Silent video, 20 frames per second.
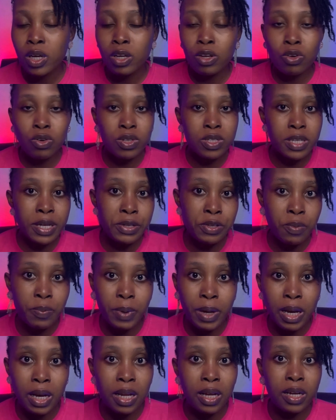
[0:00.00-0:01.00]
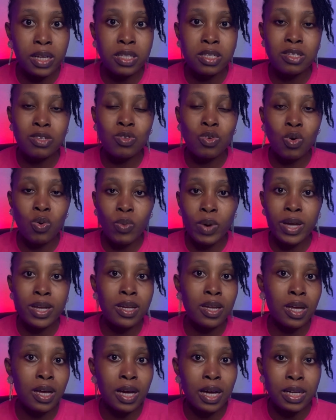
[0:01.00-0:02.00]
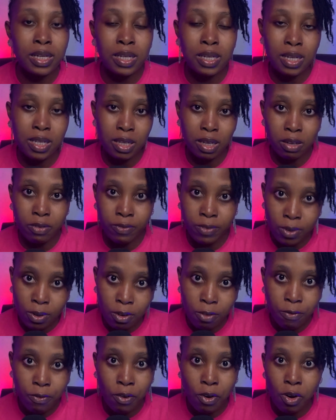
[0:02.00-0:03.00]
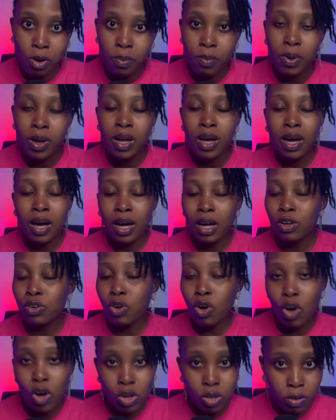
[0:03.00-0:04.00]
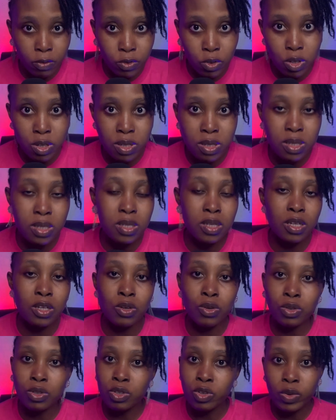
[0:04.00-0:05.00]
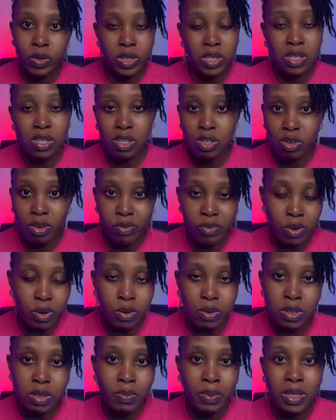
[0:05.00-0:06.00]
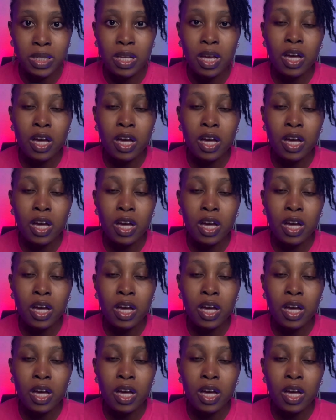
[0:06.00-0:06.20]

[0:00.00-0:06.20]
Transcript: set up alerts, know when a candidate has filled the form, and all of those nuances of recruitment.